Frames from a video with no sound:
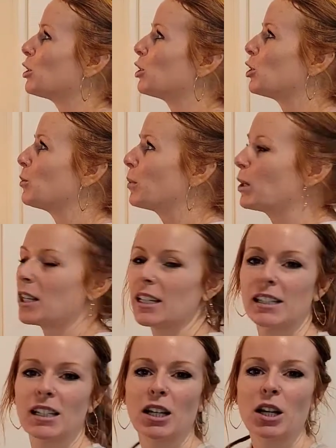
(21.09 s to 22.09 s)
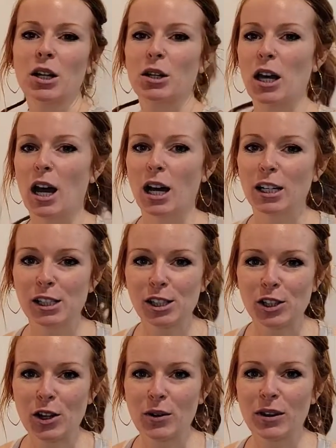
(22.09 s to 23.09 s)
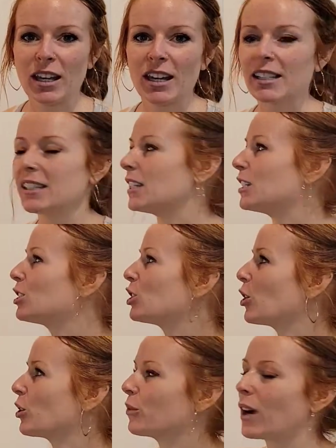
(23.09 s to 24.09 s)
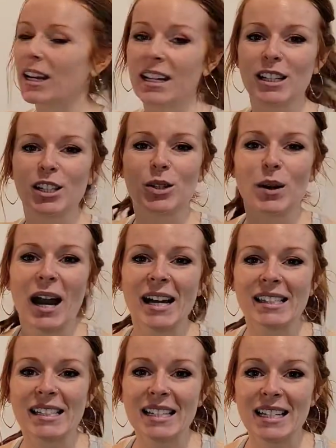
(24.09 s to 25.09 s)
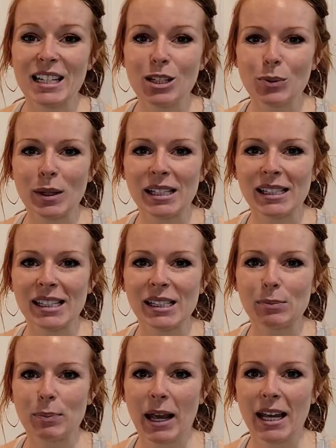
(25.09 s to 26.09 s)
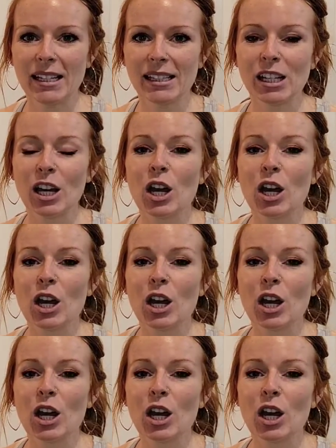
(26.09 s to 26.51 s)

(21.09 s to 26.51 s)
Super easy. Uninstalled this, installed it right in. So it has an E26 base.